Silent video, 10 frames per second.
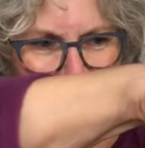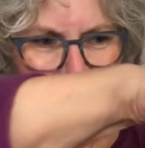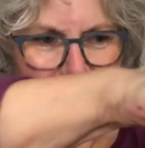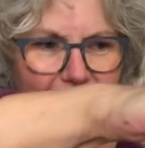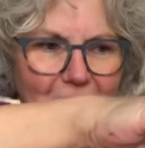
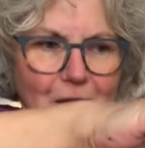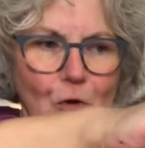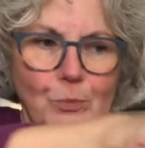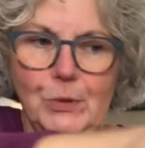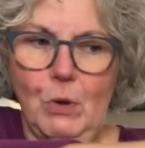And I
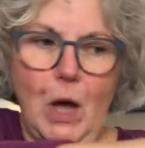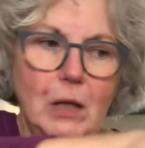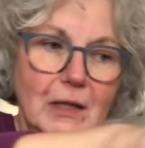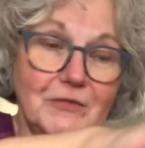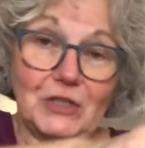hope you
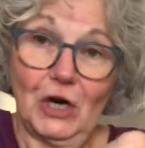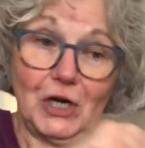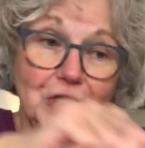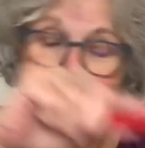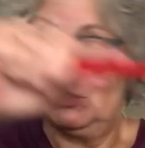all love to
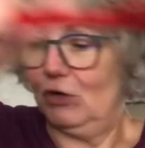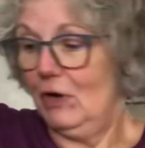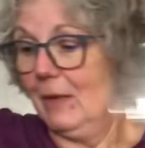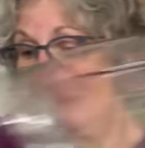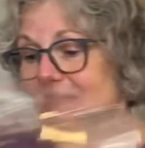garden too,
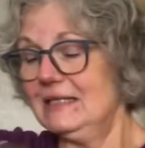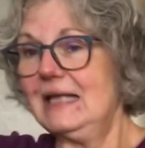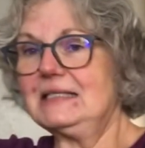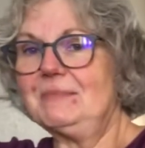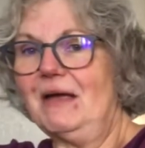because
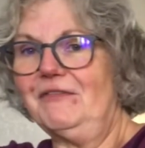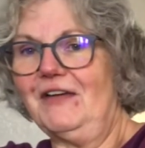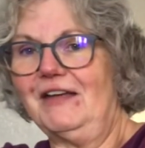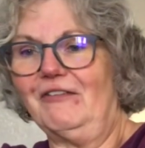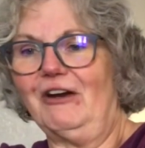that's my
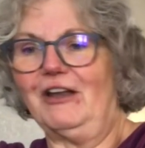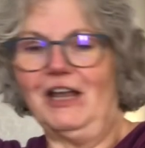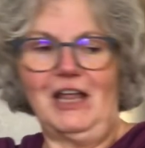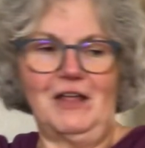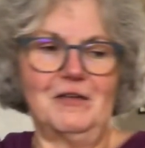favorite.
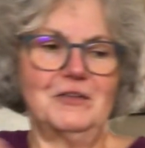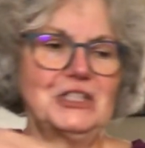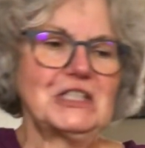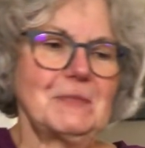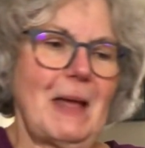
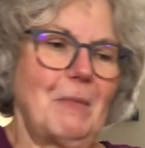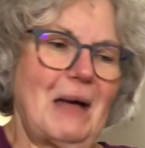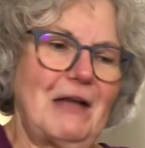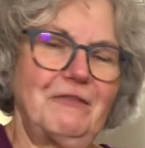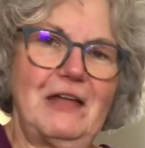Just about
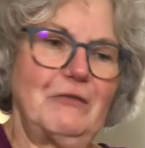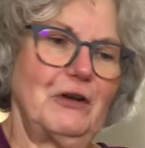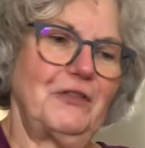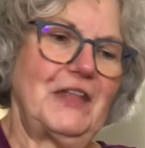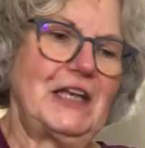my
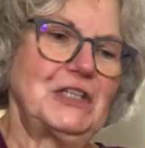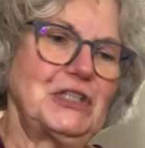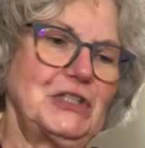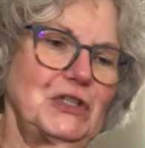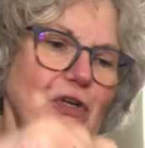favorite thing to
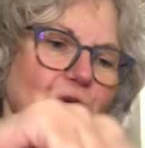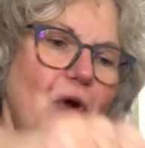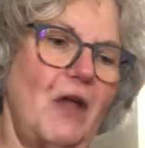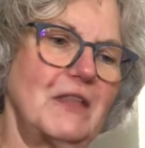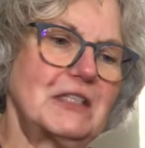do
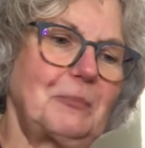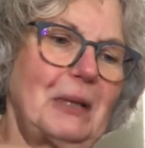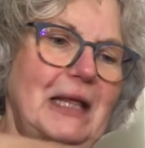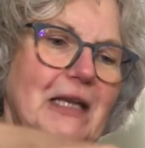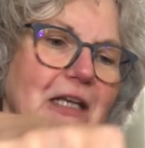on this
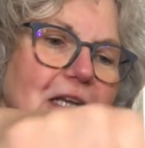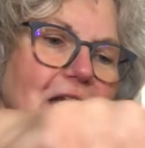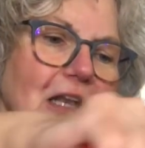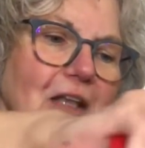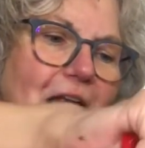planet
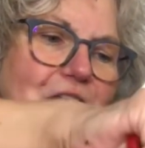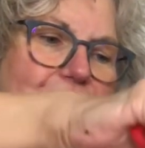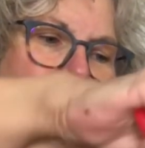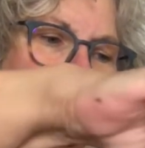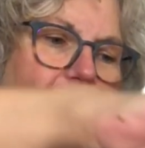
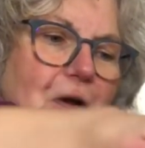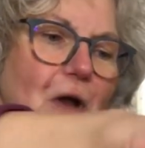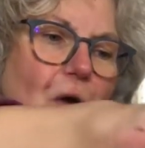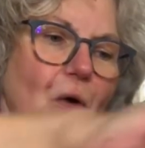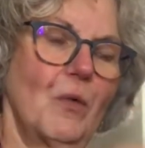last year
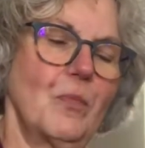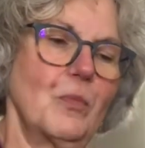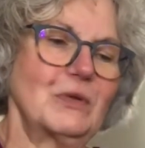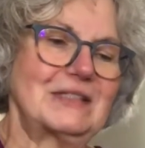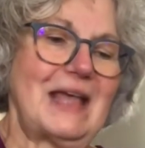
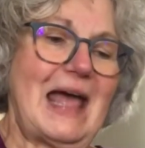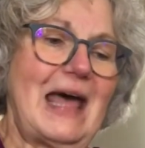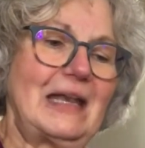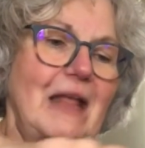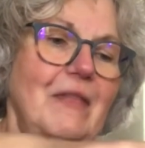was
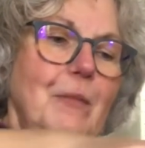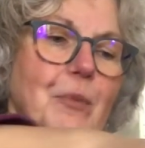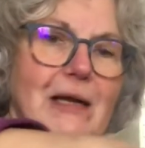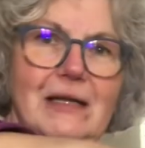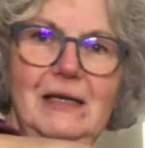that, and then
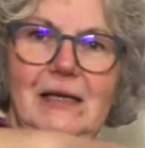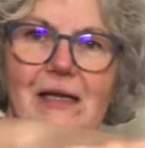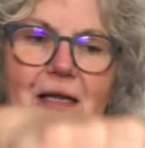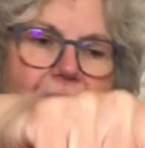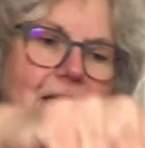bringing it
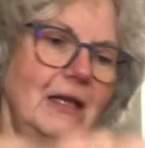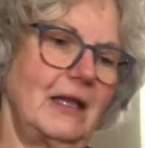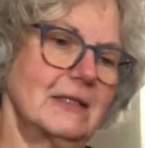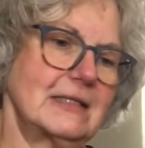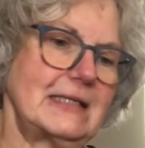in
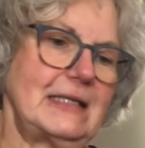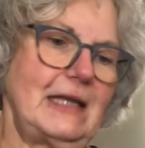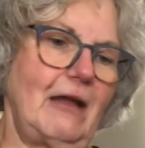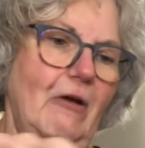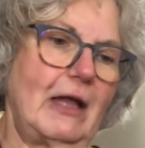and seeing
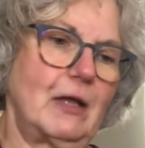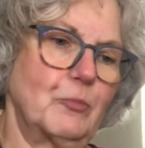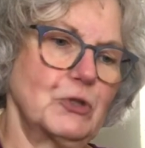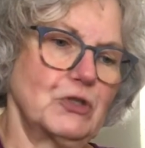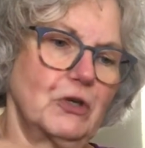how I could
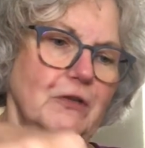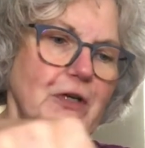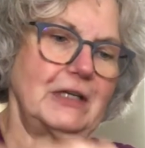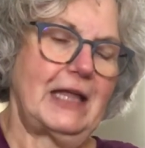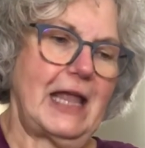preserve it
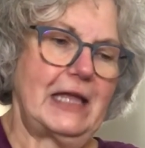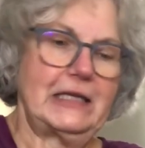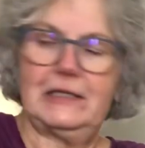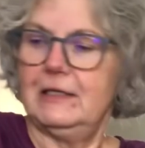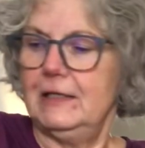and can
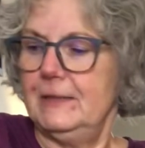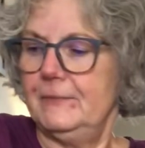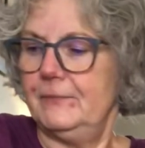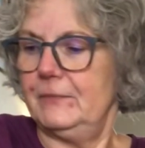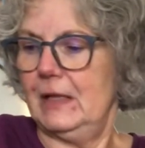it.
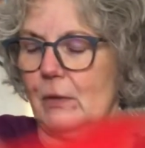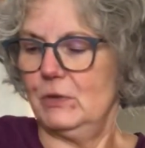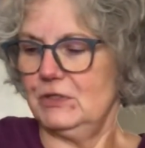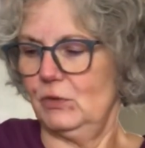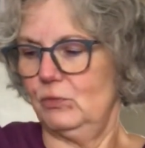It
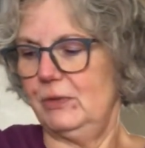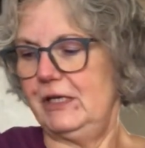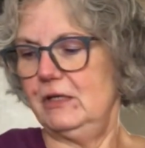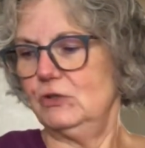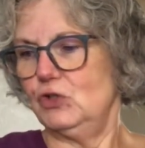was a
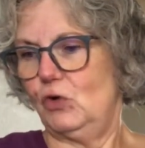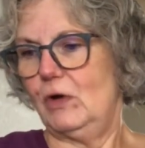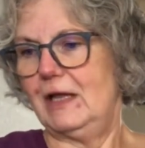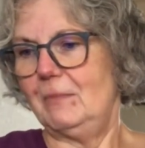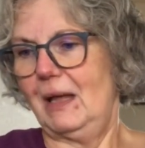real
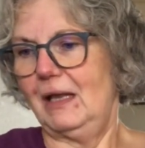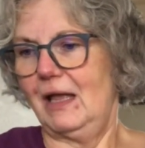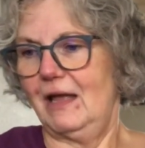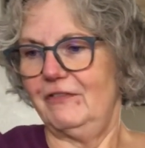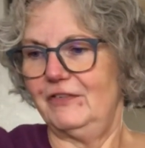joy in my
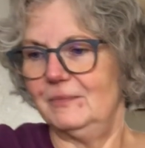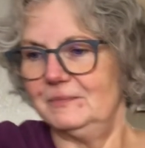life.